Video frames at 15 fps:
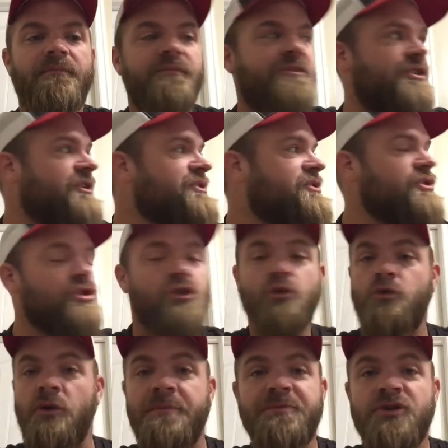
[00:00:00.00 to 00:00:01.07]
just
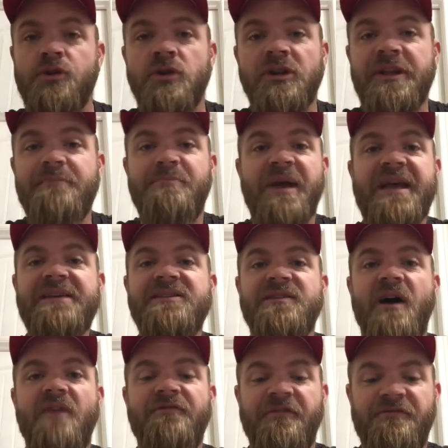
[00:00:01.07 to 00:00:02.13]
scripturally based
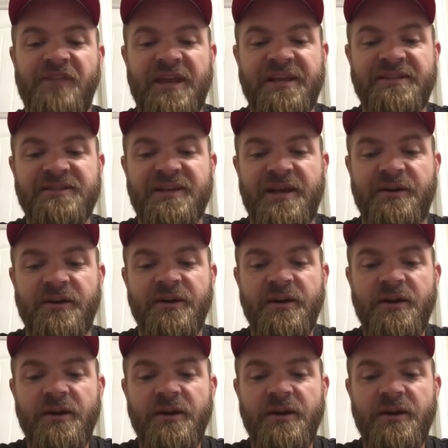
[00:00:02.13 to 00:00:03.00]
off of things that are